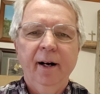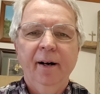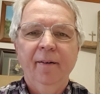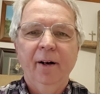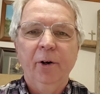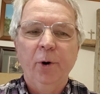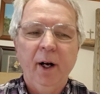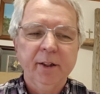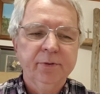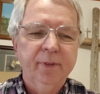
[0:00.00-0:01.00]
A
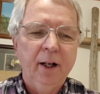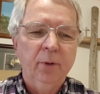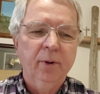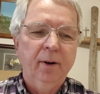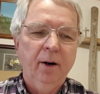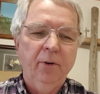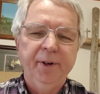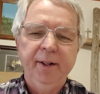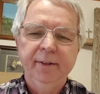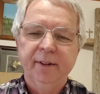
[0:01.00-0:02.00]
Christ follower
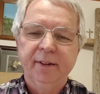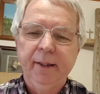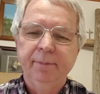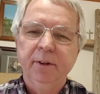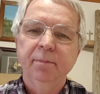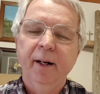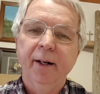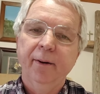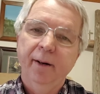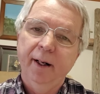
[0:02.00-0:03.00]
already is accepted
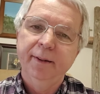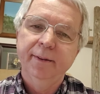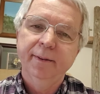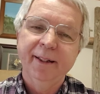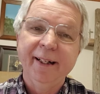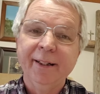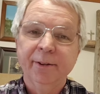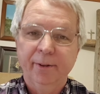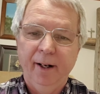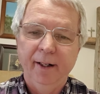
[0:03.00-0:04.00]
by Christ,
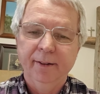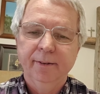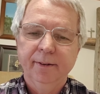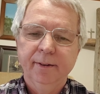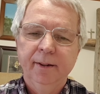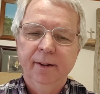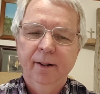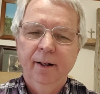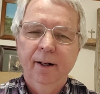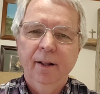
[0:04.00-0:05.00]
in Christ.
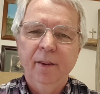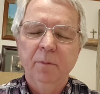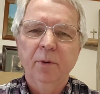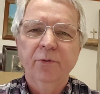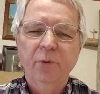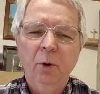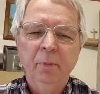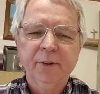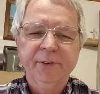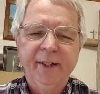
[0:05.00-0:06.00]
The
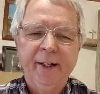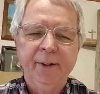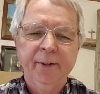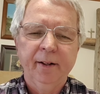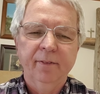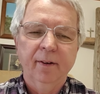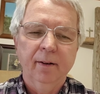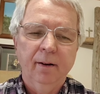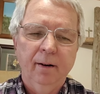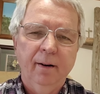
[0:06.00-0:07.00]
performance standard of the
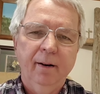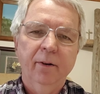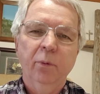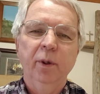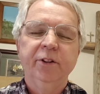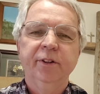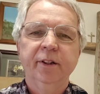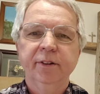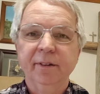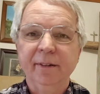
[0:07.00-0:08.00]
law, which
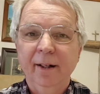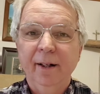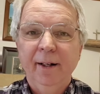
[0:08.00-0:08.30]
this